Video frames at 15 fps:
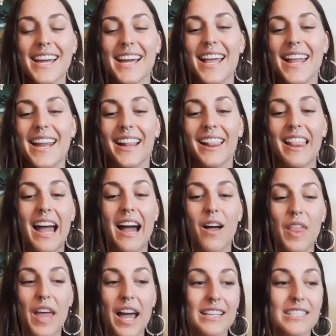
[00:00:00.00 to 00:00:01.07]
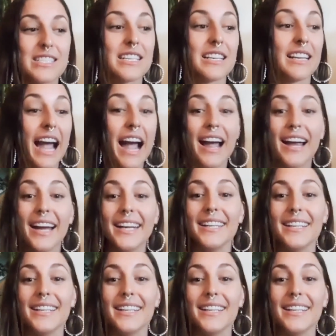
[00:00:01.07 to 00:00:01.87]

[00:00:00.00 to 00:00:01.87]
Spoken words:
and allow that to guide.